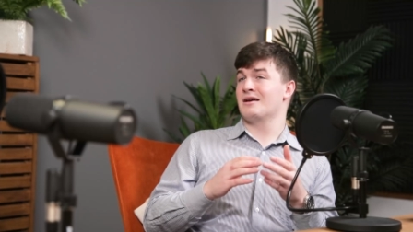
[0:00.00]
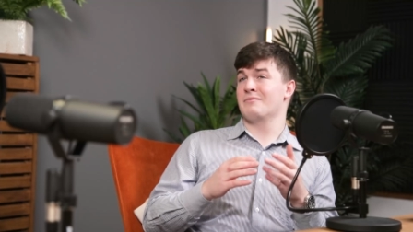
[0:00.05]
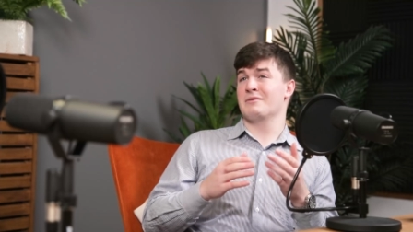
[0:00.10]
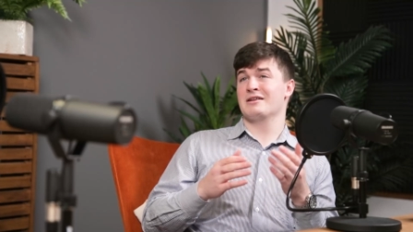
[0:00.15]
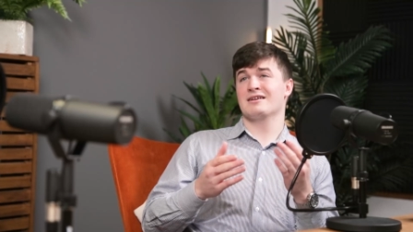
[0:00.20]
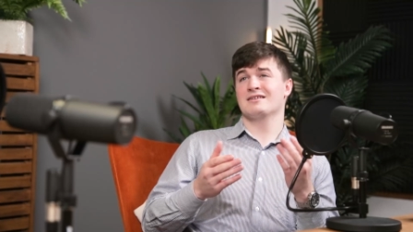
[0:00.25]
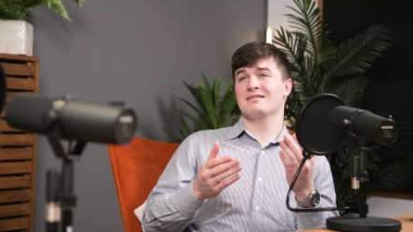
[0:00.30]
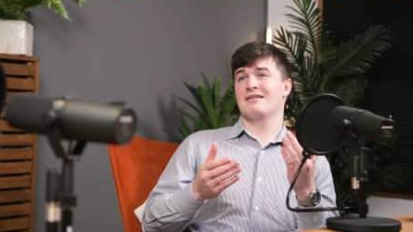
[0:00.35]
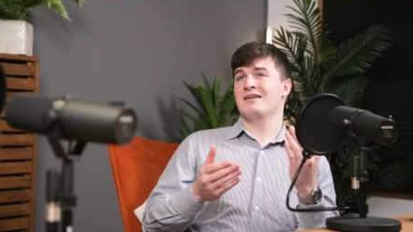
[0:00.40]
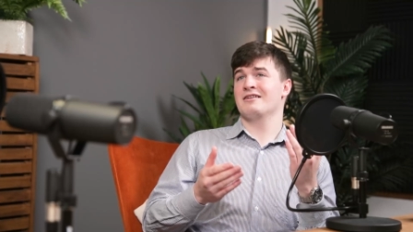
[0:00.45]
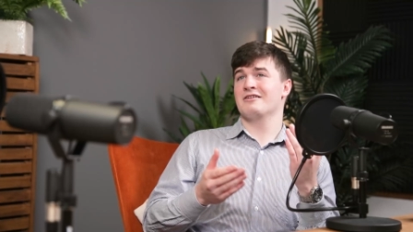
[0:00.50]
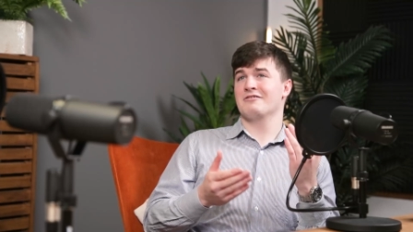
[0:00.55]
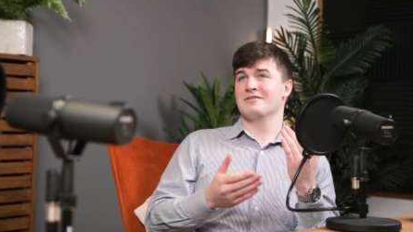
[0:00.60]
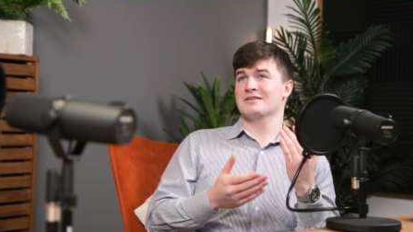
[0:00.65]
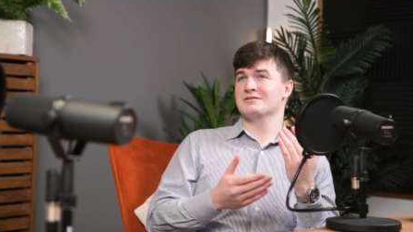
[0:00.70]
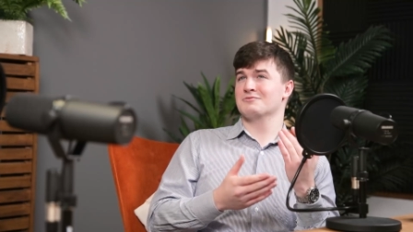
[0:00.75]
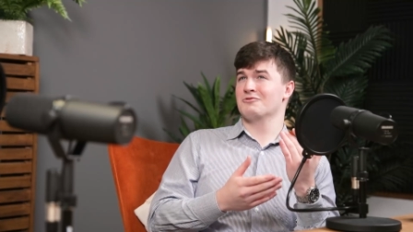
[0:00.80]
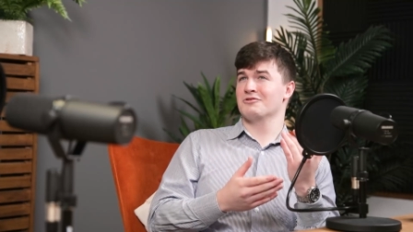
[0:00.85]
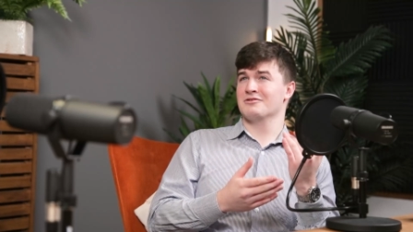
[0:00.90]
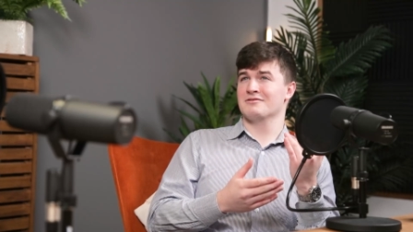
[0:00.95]
I mean, I know
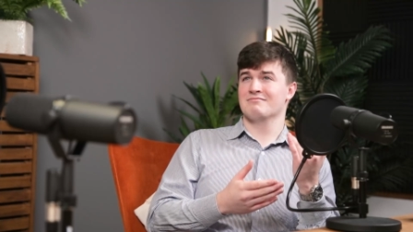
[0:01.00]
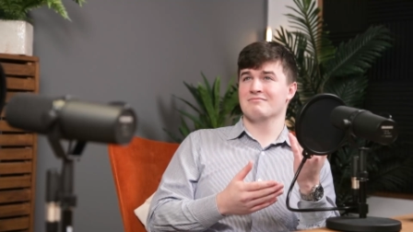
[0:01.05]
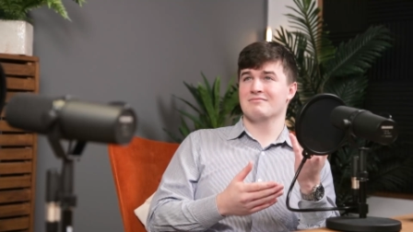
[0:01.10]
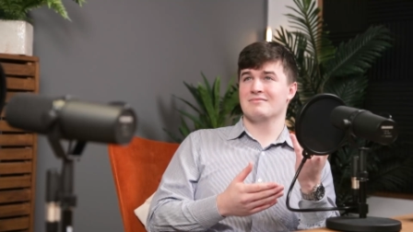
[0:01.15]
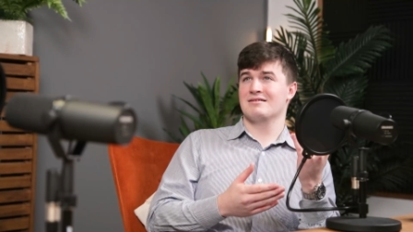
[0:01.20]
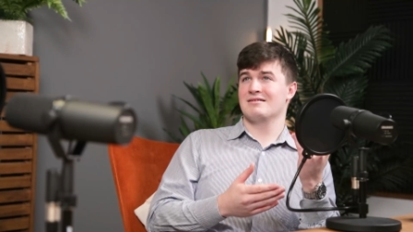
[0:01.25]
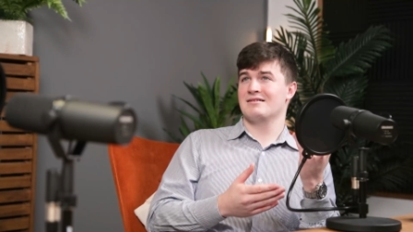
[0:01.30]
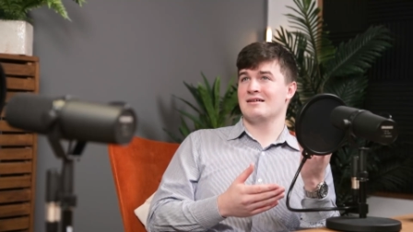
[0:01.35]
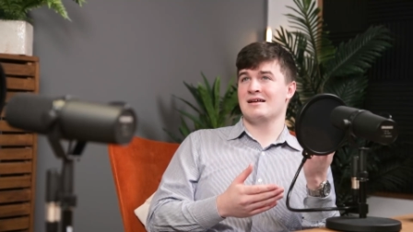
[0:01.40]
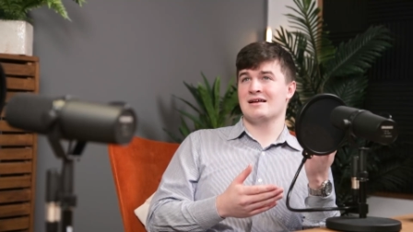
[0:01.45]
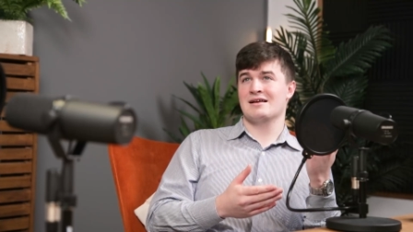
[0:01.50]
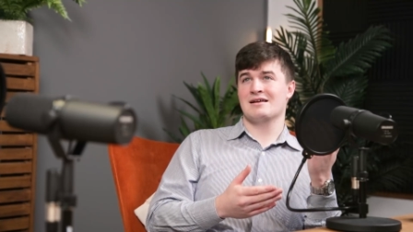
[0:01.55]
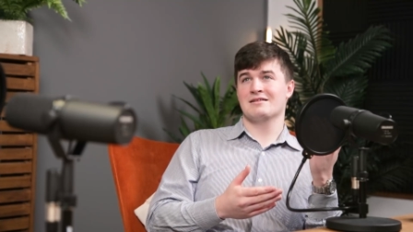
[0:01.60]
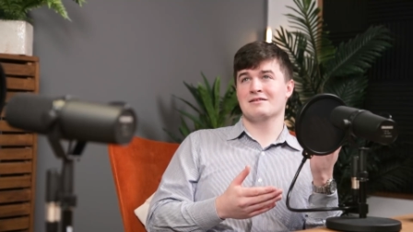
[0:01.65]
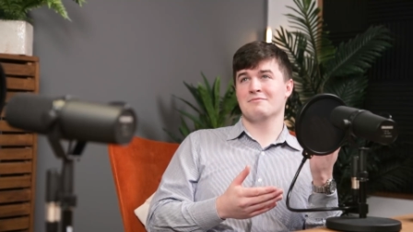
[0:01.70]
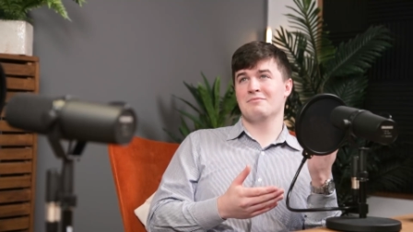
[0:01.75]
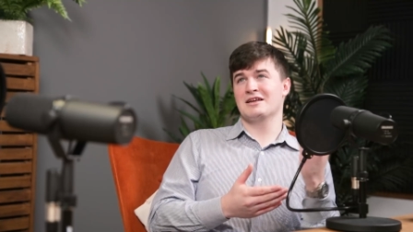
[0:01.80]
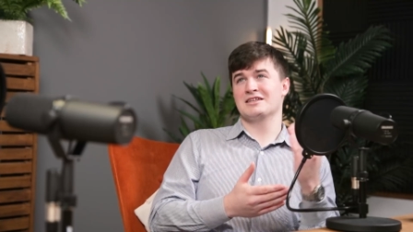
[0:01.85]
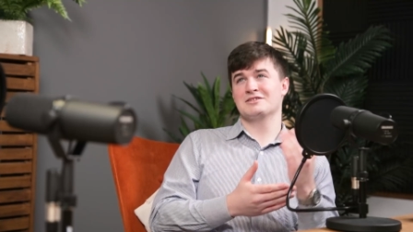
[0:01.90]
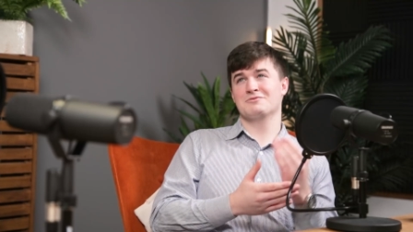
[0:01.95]
there's one,
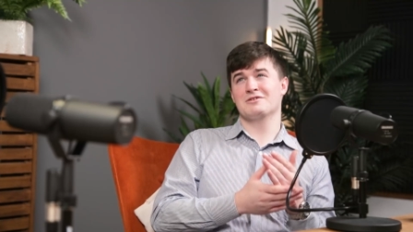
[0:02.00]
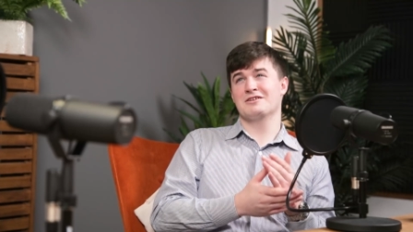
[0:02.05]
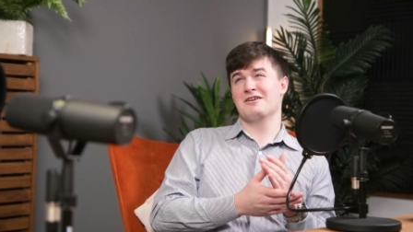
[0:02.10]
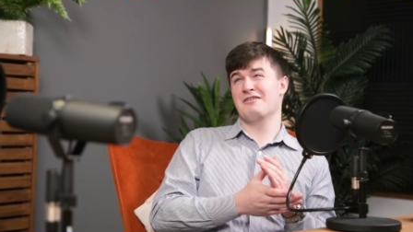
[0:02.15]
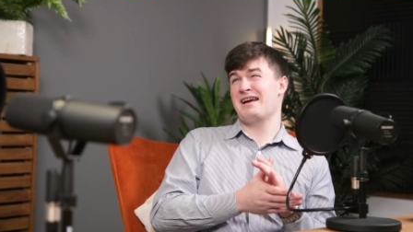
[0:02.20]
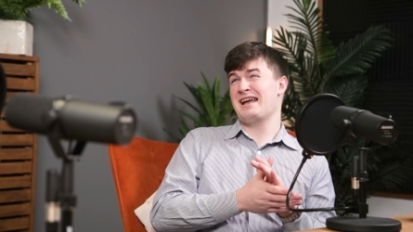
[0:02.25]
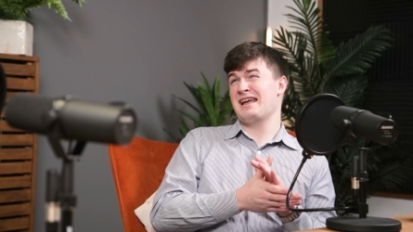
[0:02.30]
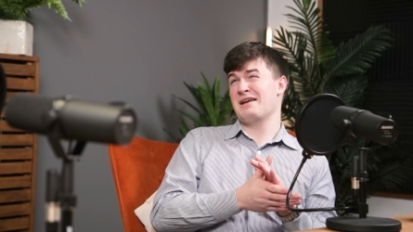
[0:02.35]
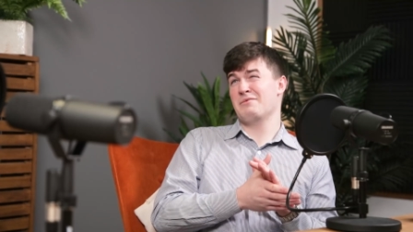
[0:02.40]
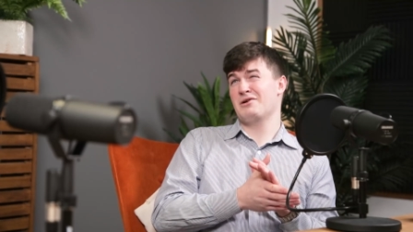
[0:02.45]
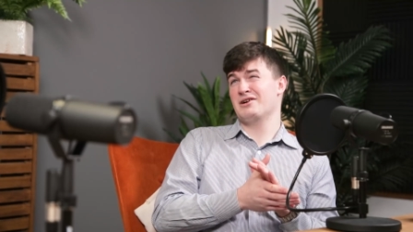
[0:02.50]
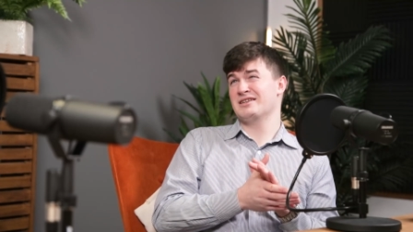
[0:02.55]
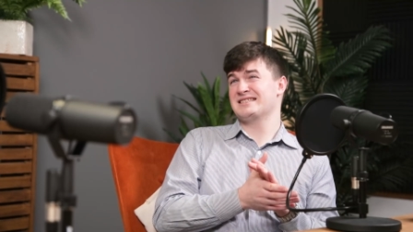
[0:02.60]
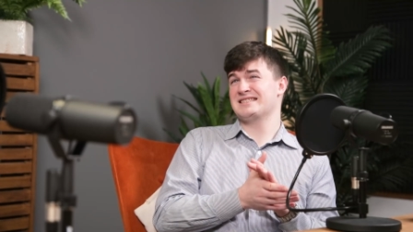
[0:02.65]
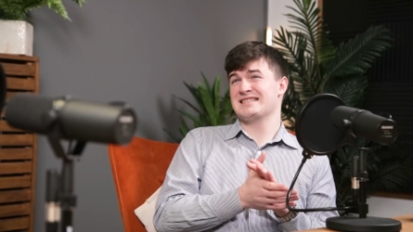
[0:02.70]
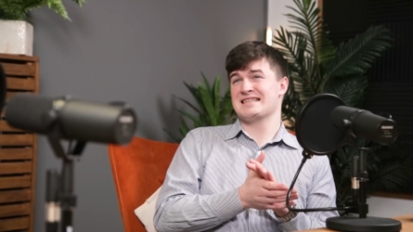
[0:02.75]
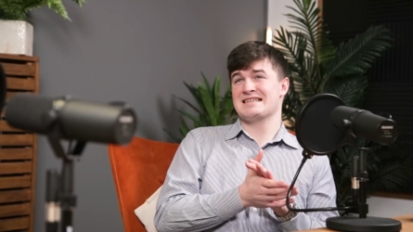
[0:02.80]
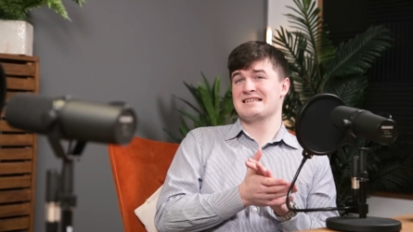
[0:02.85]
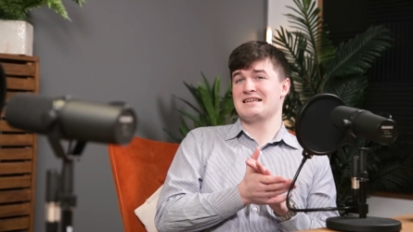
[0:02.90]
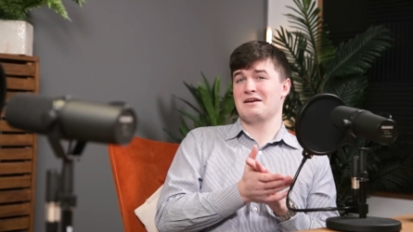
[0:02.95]
the place we go,
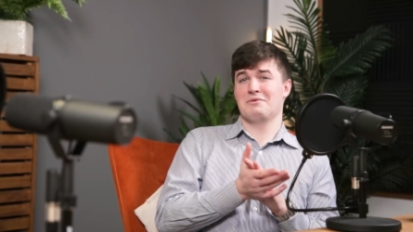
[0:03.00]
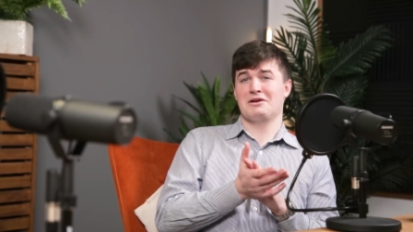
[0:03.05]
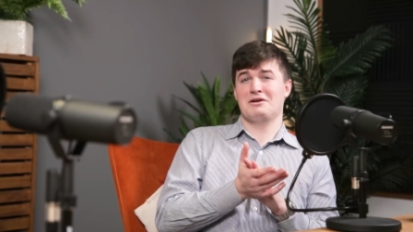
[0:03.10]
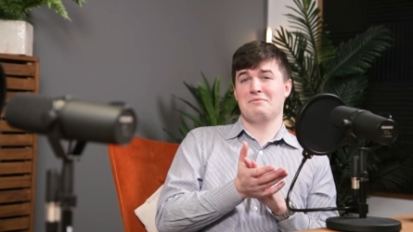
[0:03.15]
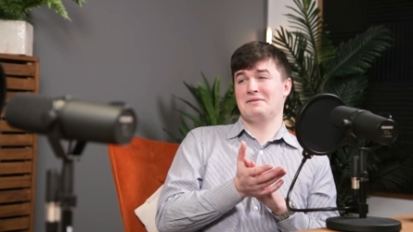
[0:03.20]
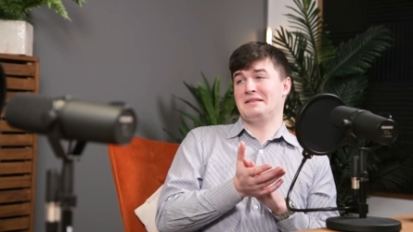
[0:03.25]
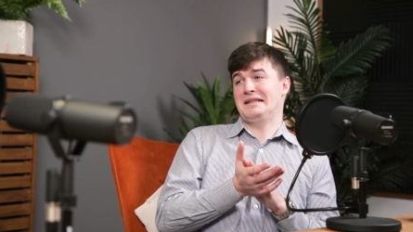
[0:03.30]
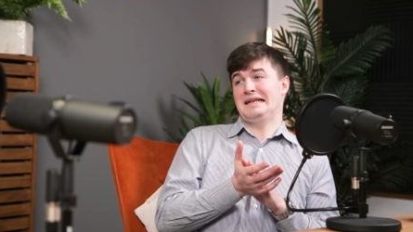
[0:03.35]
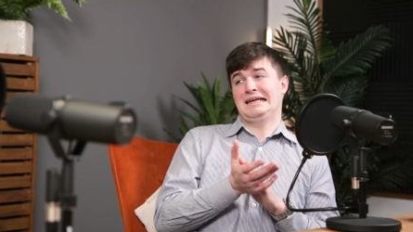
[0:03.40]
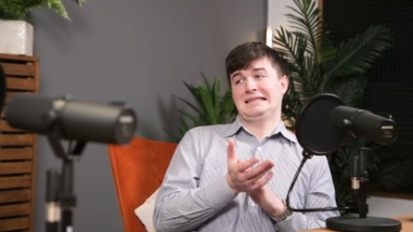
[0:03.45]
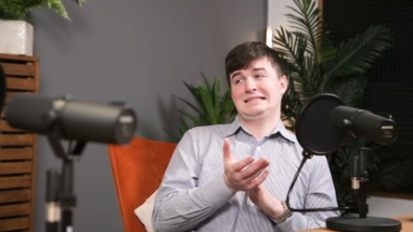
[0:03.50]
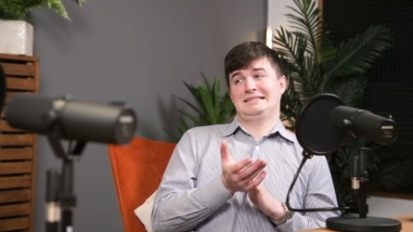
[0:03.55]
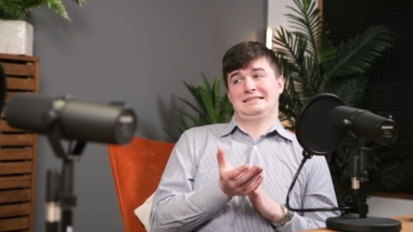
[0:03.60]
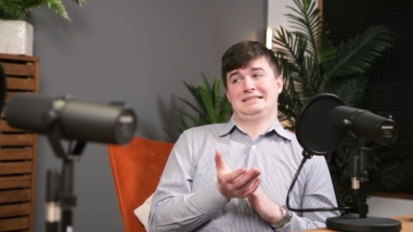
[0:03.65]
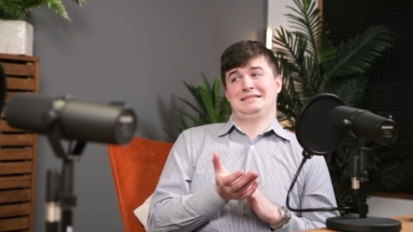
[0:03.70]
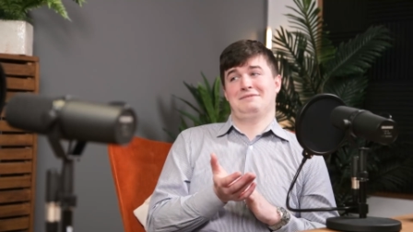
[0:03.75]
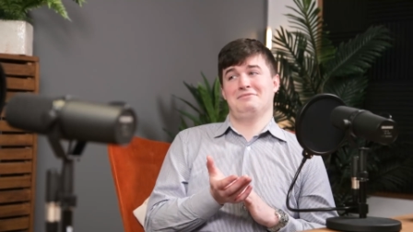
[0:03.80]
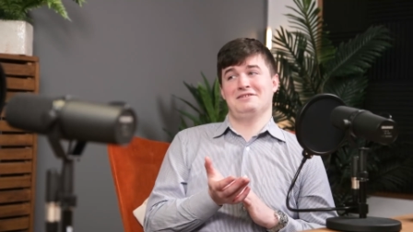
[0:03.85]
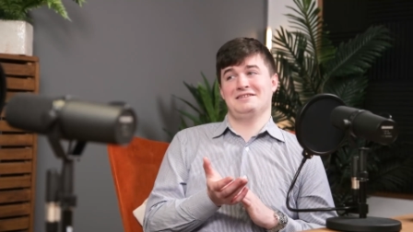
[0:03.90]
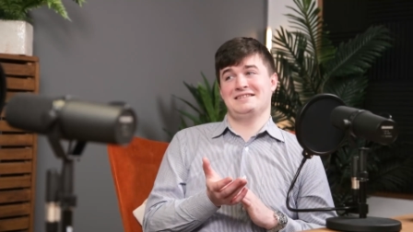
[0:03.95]
AMRC, coming up in the next
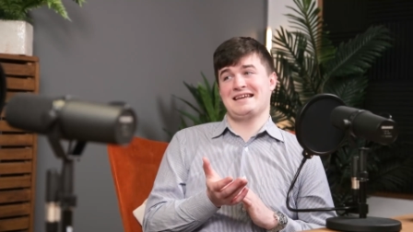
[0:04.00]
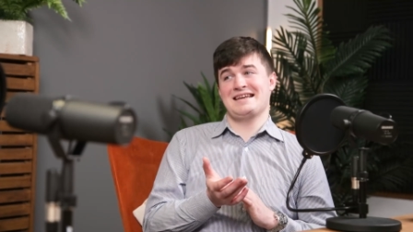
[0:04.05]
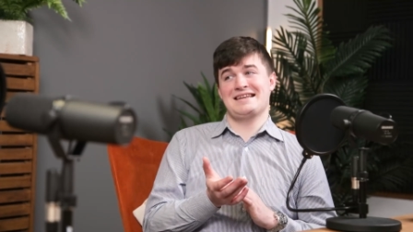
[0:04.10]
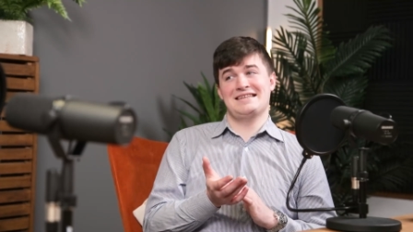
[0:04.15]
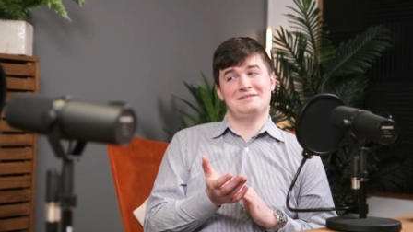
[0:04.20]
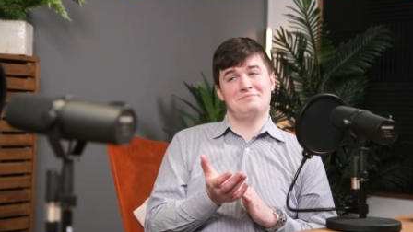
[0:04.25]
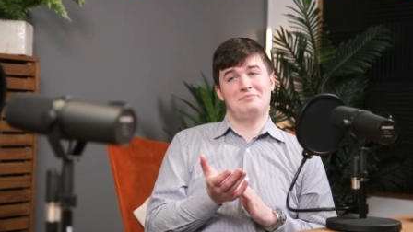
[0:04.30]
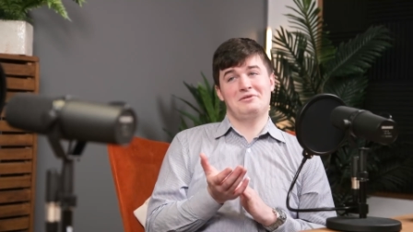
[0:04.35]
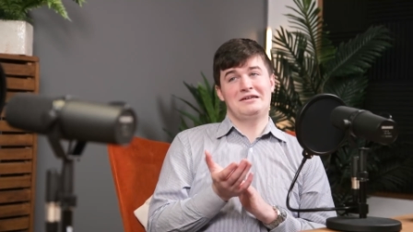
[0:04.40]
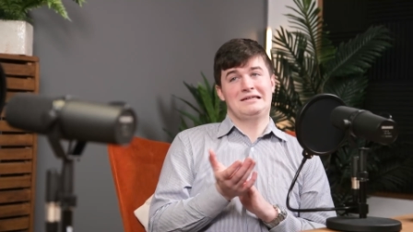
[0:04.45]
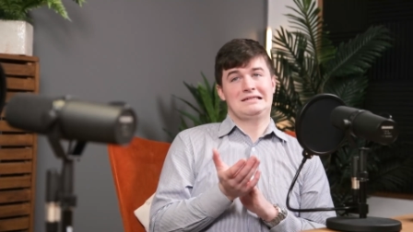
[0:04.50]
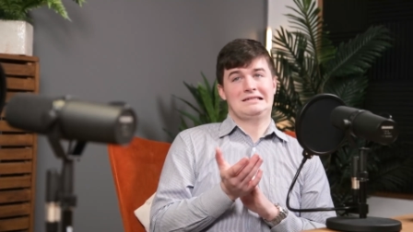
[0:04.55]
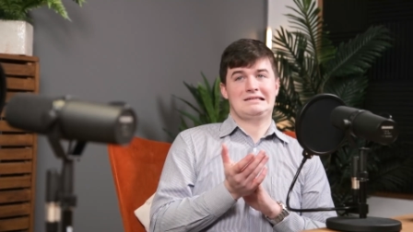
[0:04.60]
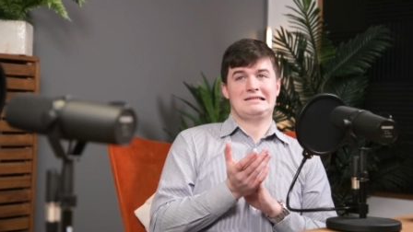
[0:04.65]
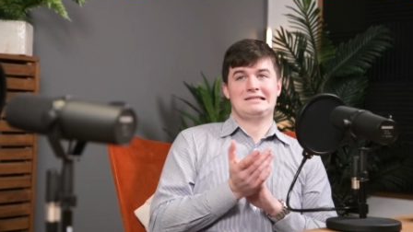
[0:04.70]
couple of days, but